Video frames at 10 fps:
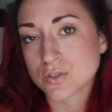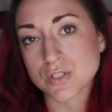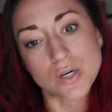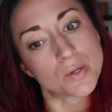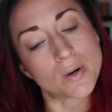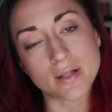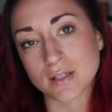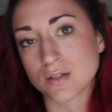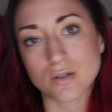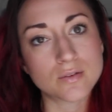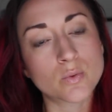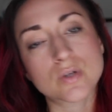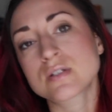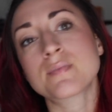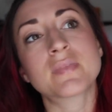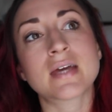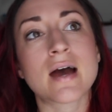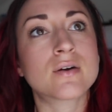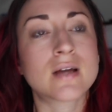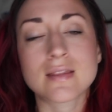so I'll either order something
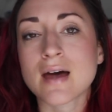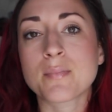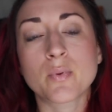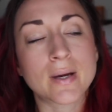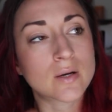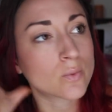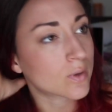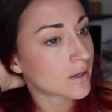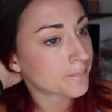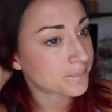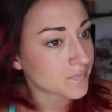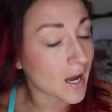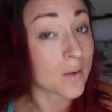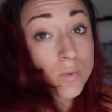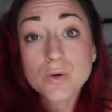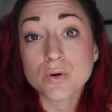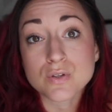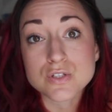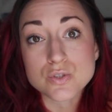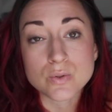out at that point, or I will go to
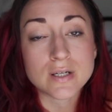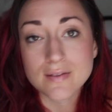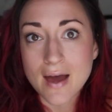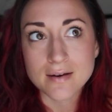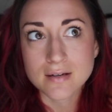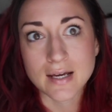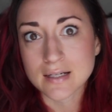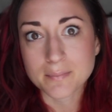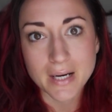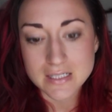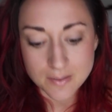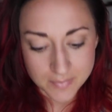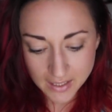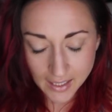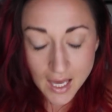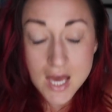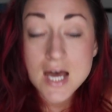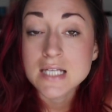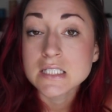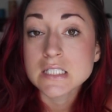the store that night and buy something
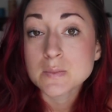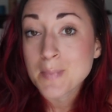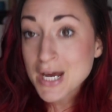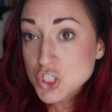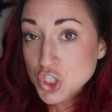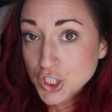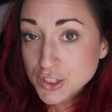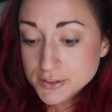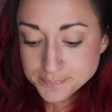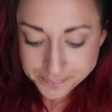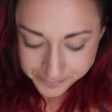special.